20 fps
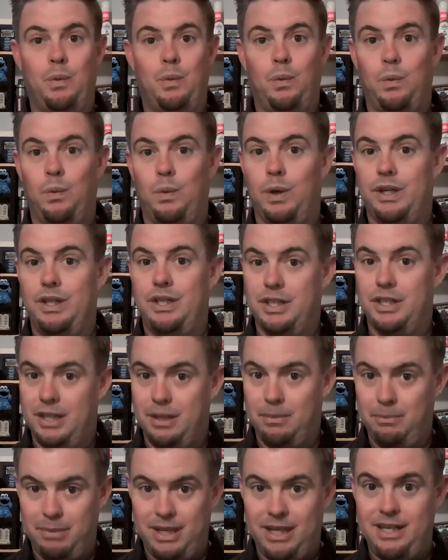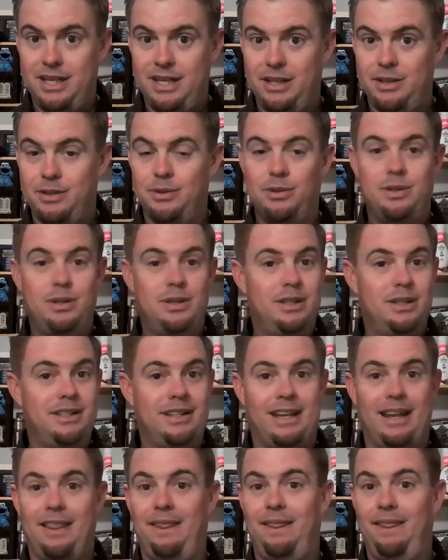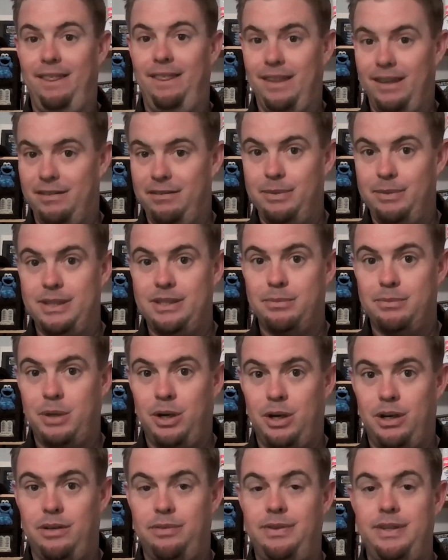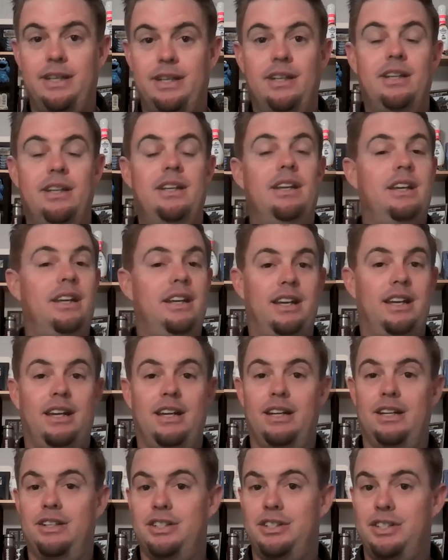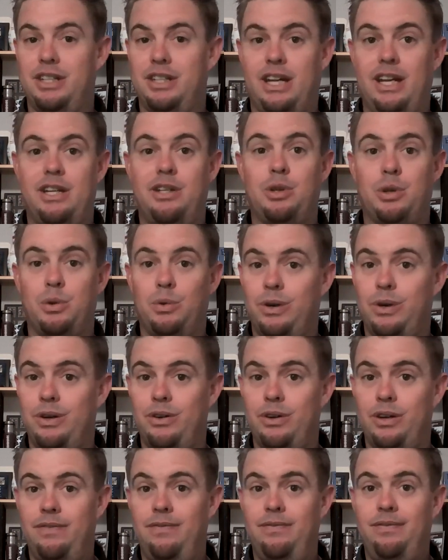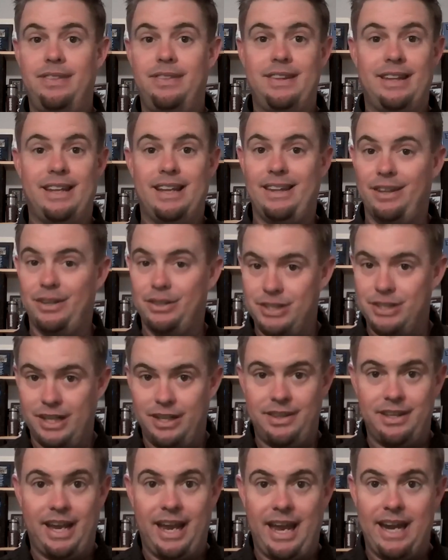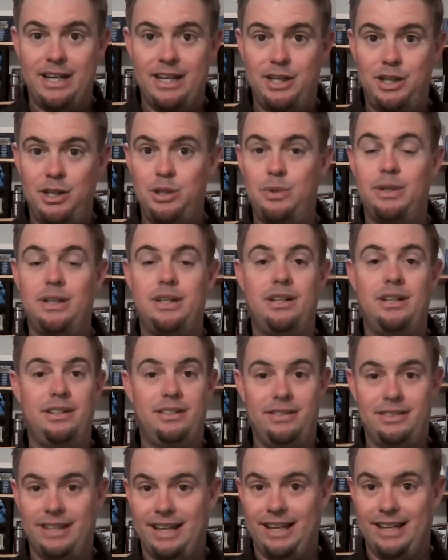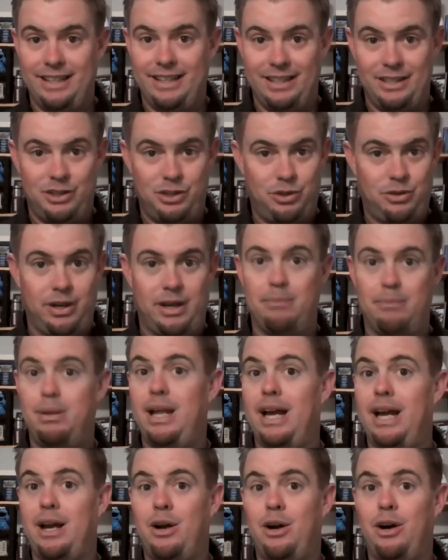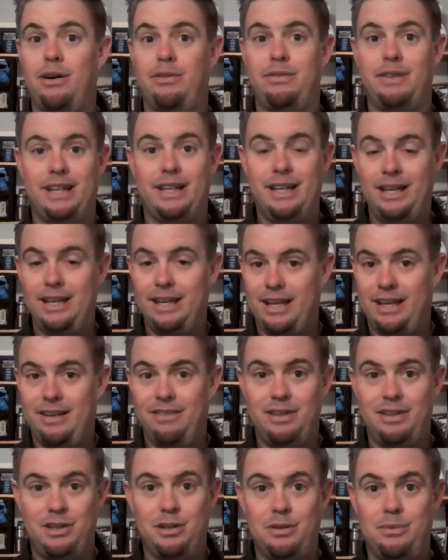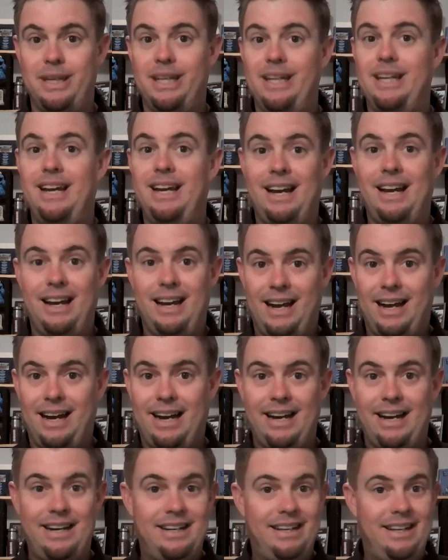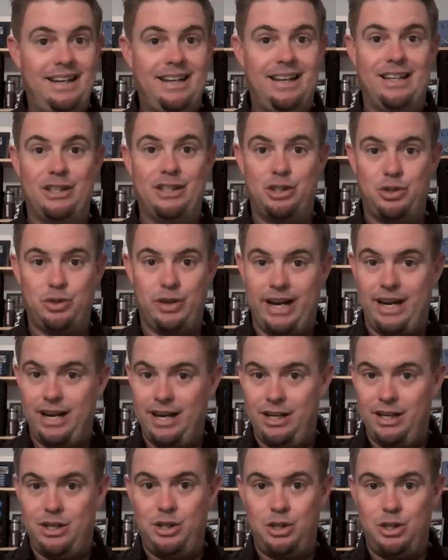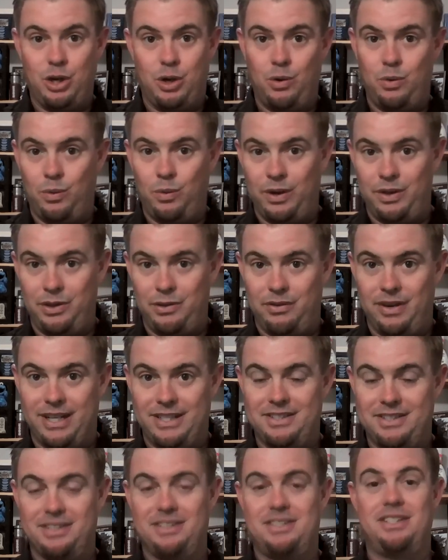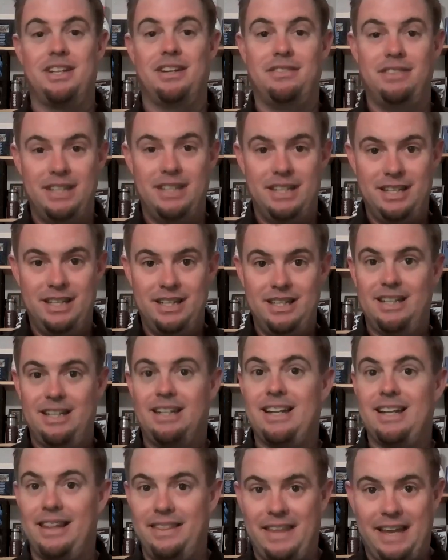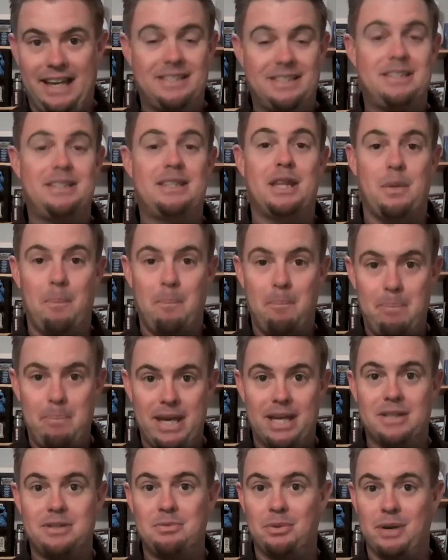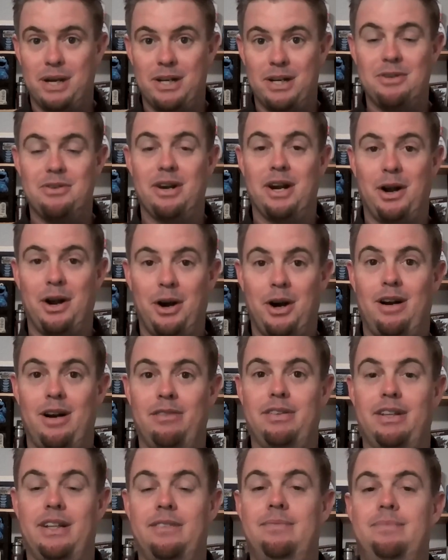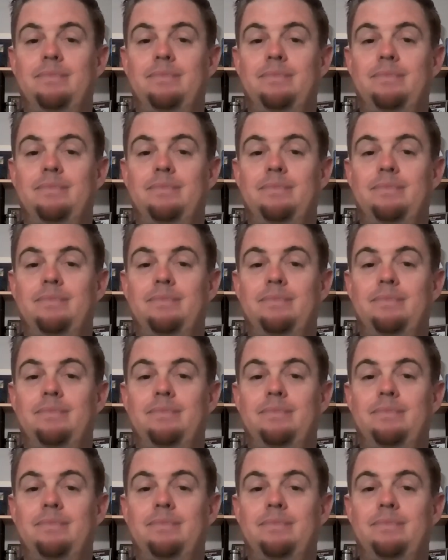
which is a big deal. I love me some coffee. And just in case you're wondering, that there's nothing added to it, that it's straight black coffee. Give it to me hot and straight. Don't want the rest of the stuff. That's the best way to drink coffee.